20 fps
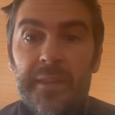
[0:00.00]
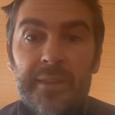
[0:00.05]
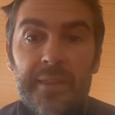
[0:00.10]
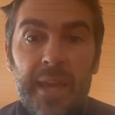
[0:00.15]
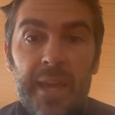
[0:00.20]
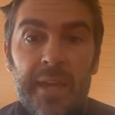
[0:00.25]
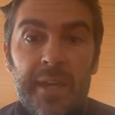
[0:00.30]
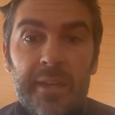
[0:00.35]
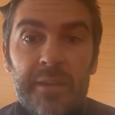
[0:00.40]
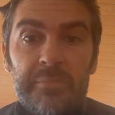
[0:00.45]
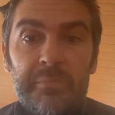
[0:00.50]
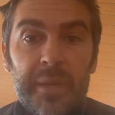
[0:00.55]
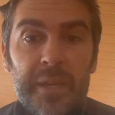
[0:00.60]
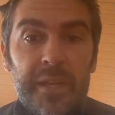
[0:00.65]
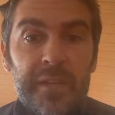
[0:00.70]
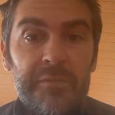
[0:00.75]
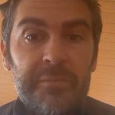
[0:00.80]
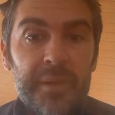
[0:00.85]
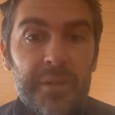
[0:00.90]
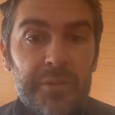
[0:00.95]
thank
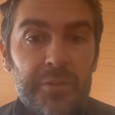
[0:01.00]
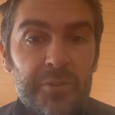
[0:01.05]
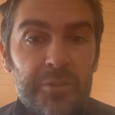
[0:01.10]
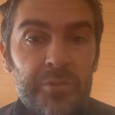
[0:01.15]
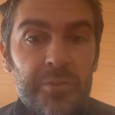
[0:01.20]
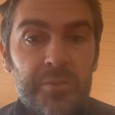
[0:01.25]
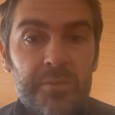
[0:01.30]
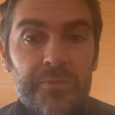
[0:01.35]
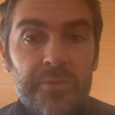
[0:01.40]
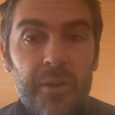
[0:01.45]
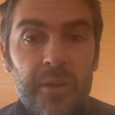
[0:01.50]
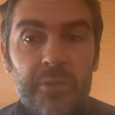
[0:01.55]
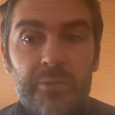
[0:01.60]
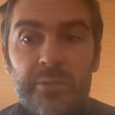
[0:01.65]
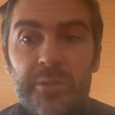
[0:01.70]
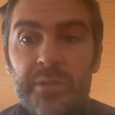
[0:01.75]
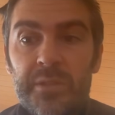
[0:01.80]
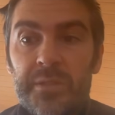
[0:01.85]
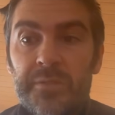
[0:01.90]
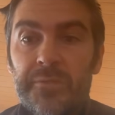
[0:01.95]
many of my YouTube
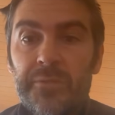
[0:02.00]
followers